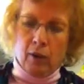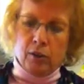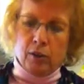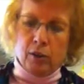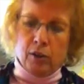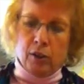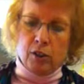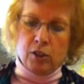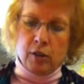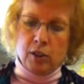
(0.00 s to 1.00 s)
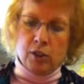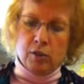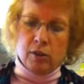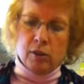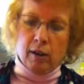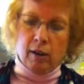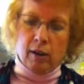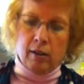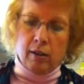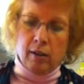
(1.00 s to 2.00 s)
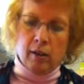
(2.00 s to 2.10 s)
So you're to trace your design